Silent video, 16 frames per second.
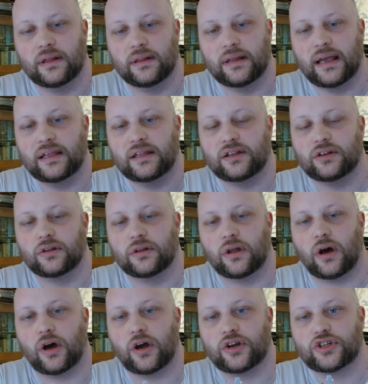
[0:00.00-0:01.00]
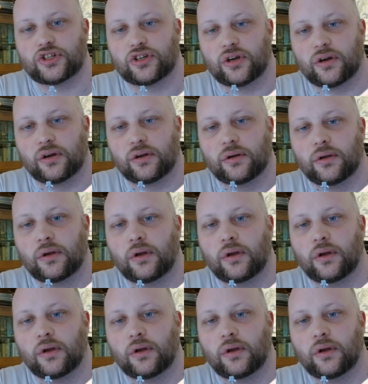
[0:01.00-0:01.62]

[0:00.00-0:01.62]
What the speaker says: later larger